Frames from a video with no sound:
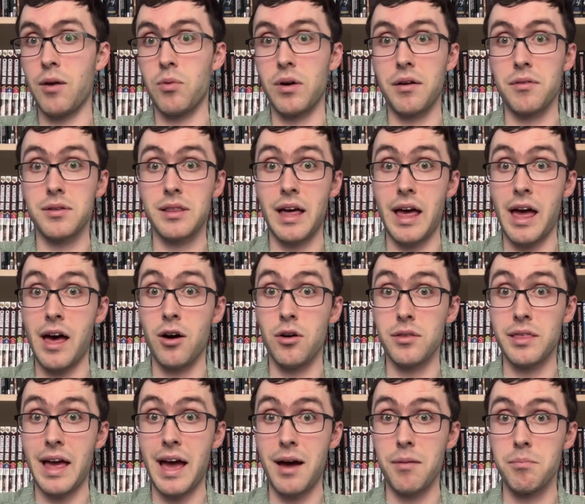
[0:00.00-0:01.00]
whatever the hell
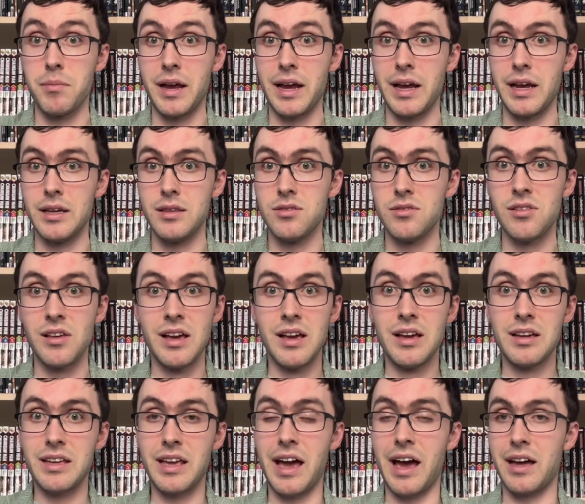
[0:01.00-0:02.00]
that means.
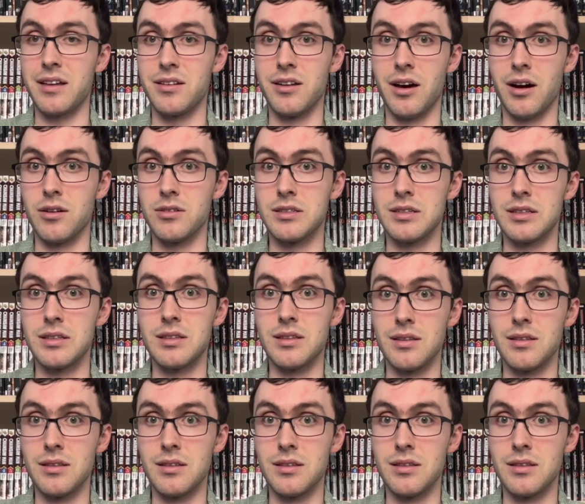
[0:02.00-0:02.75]
Yeah, no,